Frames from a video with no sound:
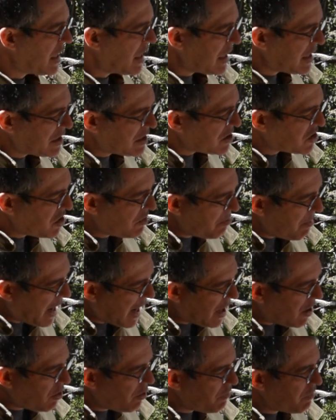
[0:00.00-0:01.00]
It doesn't
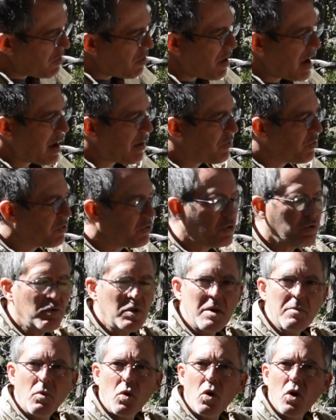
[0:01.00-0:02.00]
matter if you have
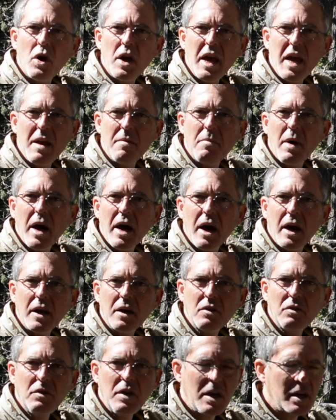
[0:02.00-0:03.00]
3 more
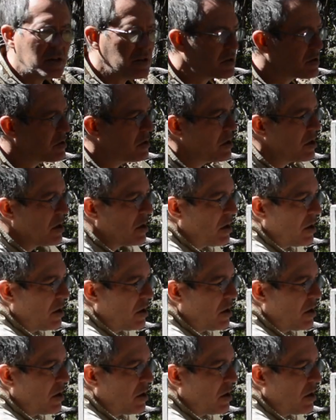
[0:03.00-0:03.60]
abiotic things